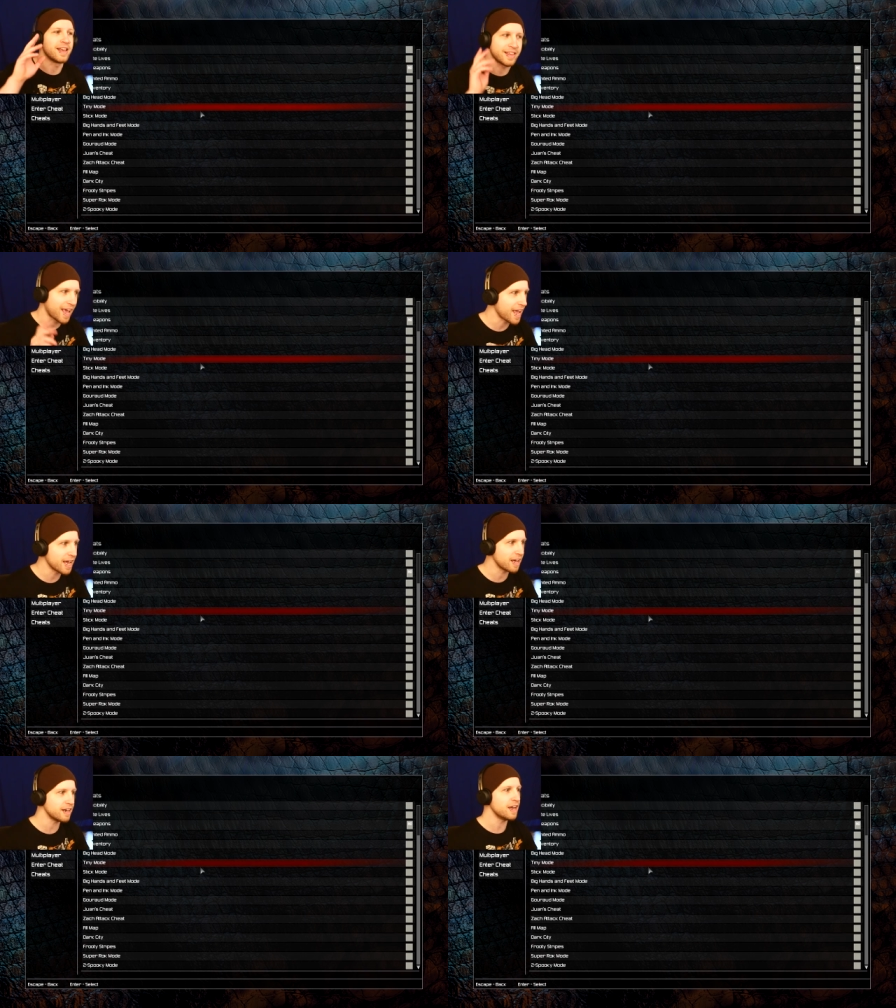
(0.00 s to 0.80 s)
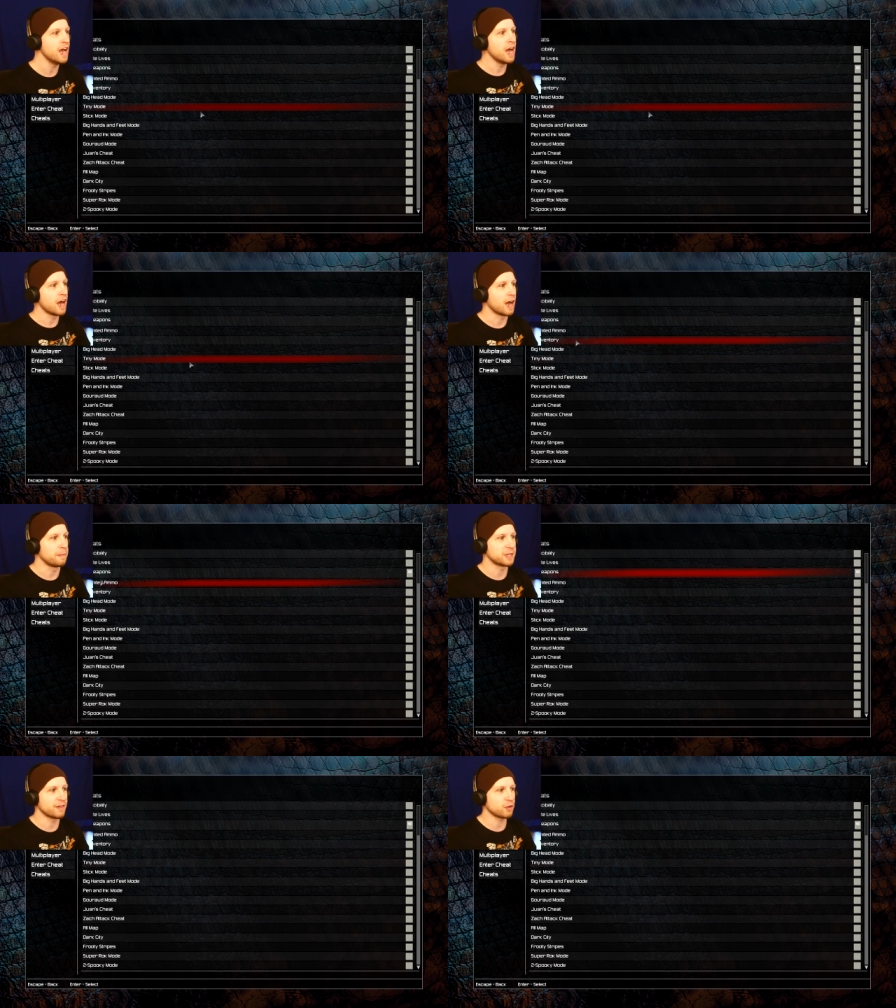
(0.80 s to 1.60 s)
you can,
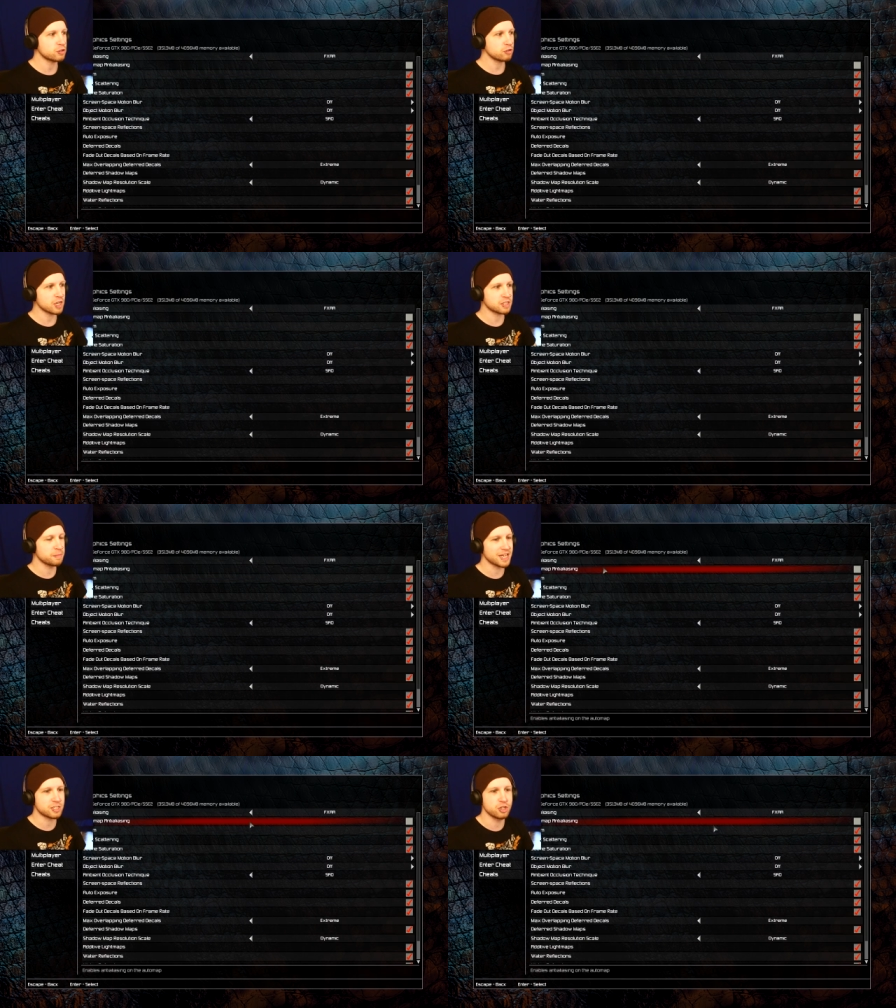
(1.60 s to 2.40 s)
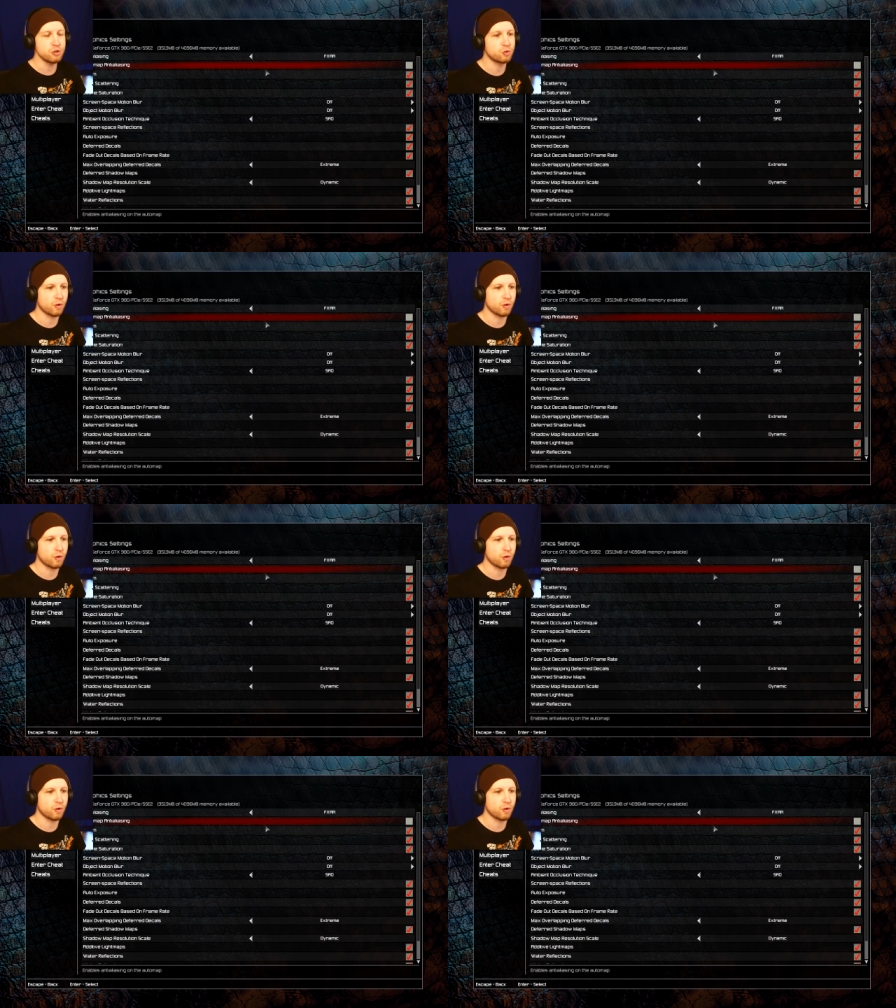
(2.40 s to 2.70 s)
uh, but they've also got some nice new